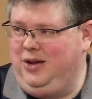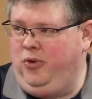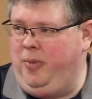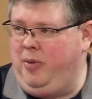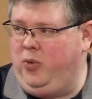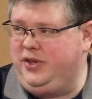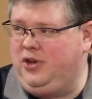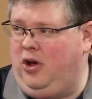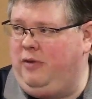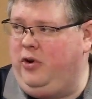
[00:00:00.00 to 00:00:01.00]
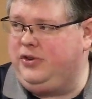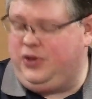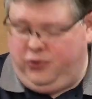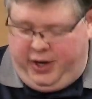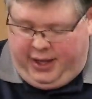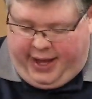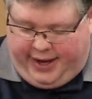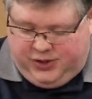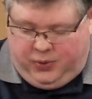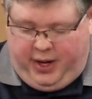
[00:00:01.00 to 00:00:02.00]
Remember, we saw in verse 3
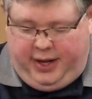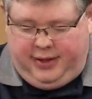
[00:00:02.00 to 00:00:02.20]
last week